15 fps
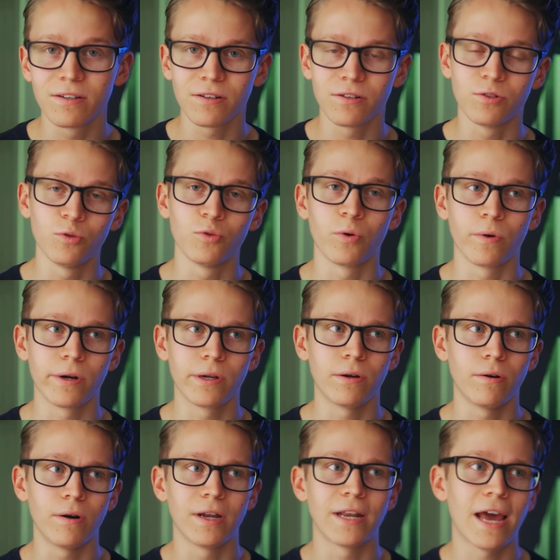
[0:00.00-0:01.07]
a
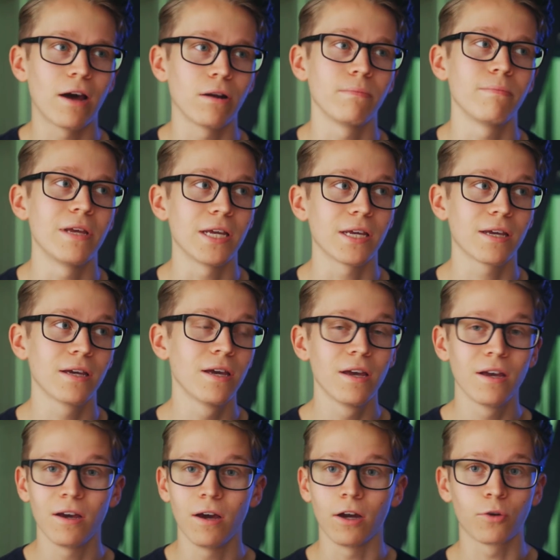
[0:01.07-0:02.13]
tutorial on how to make
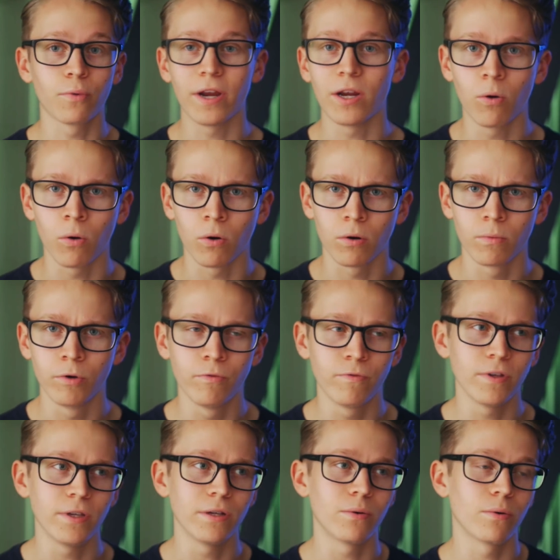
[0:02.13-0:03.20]
a great horror
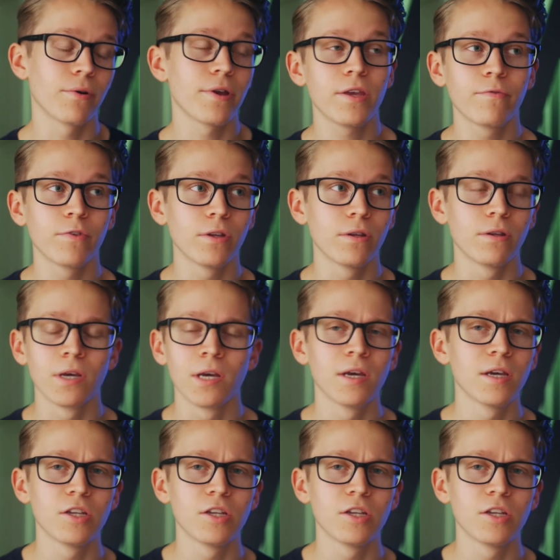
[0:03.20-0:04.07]
movie or even